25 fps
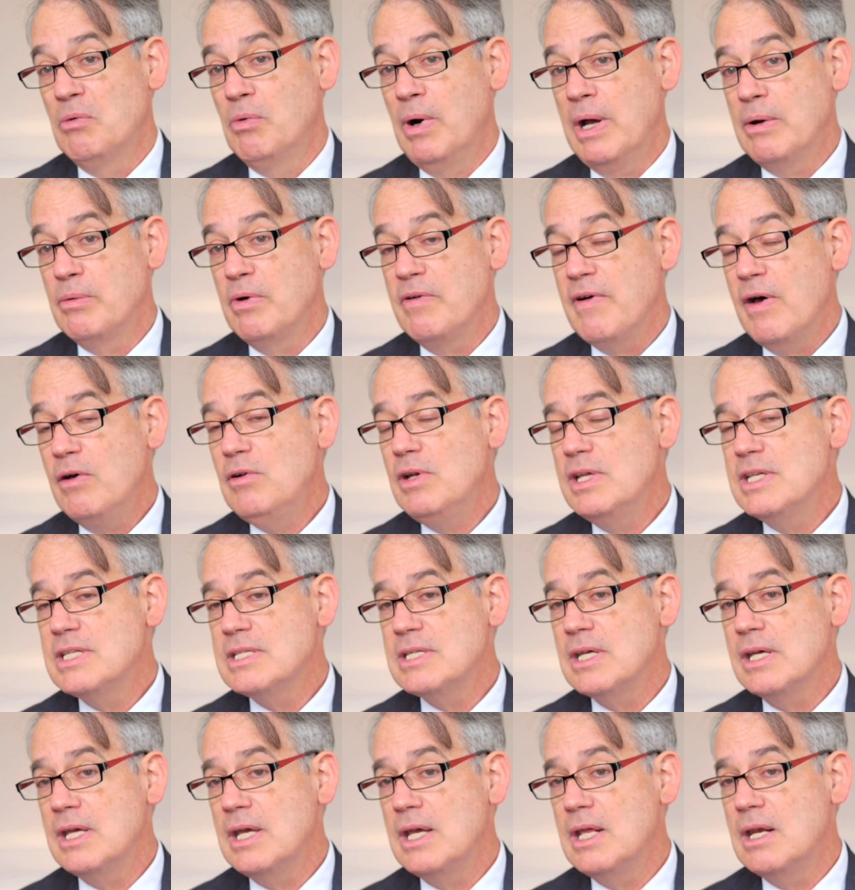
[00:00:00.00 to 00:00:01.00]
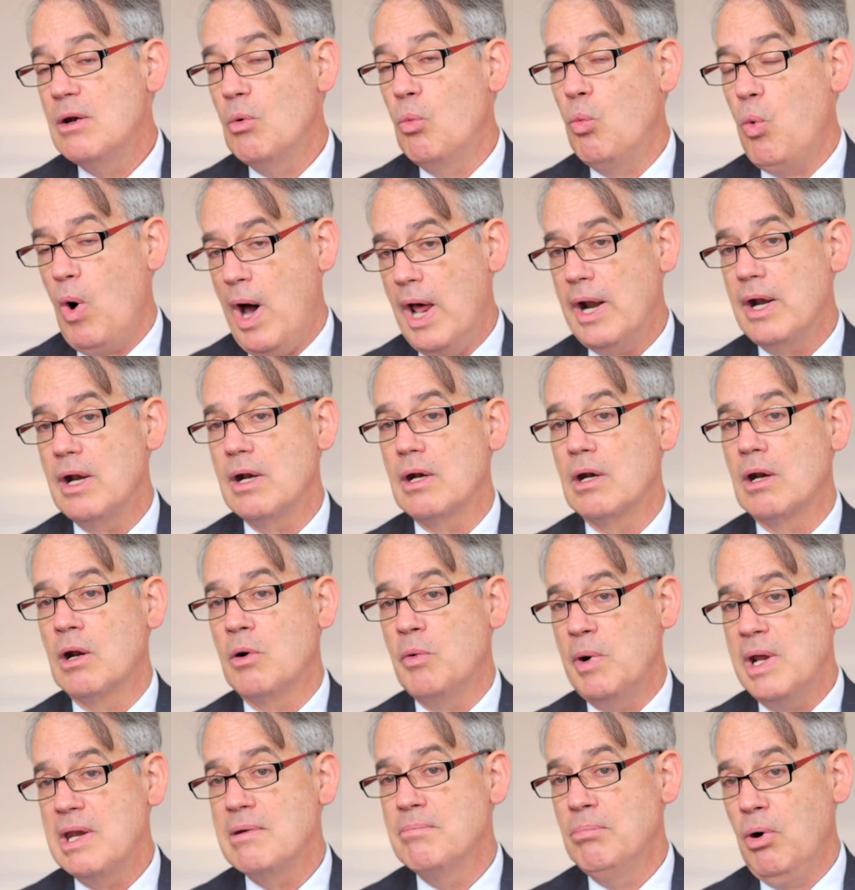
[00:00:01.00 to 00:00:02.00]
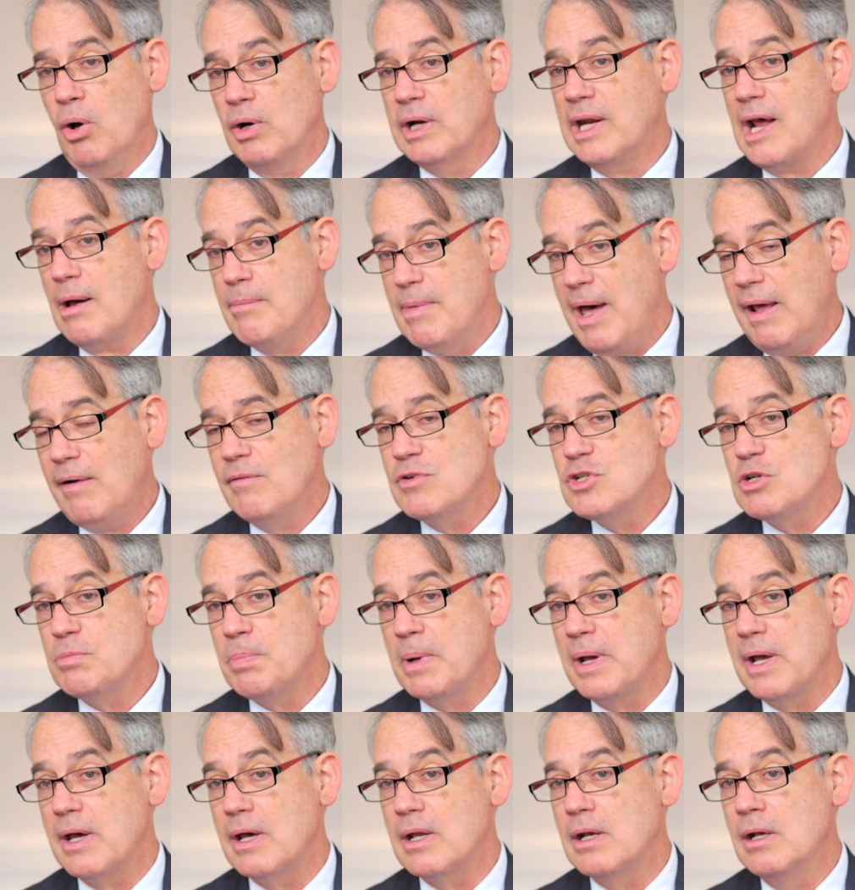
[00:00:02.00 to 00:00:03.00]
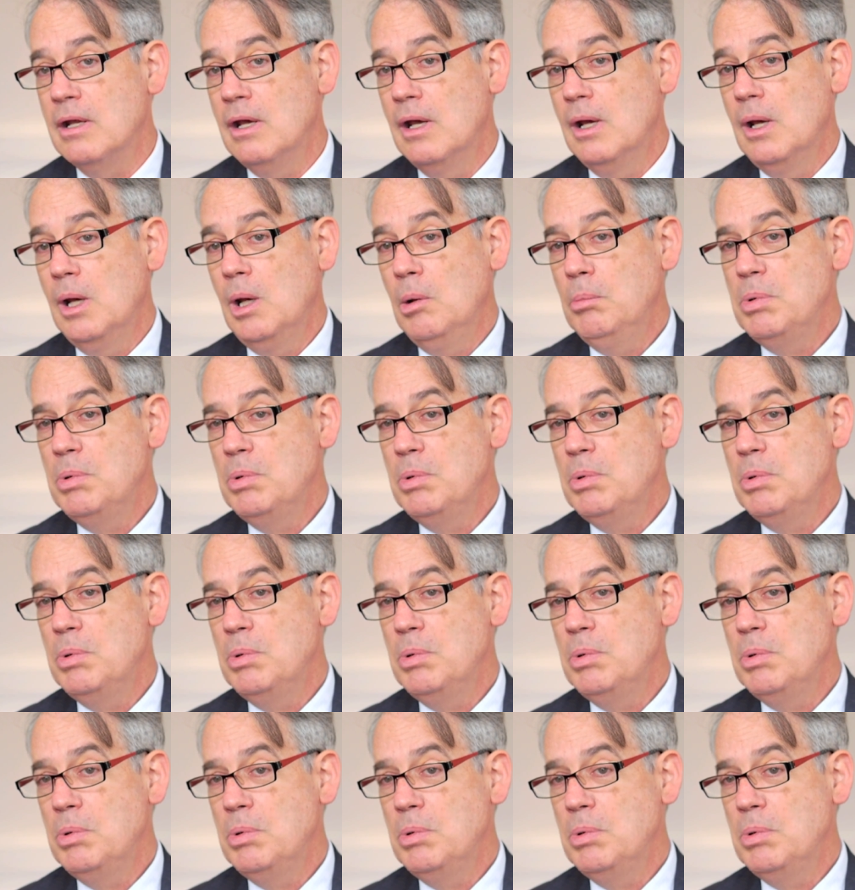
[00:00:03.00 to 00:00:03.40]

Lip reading: where we've only seen one green bond come out of Japan.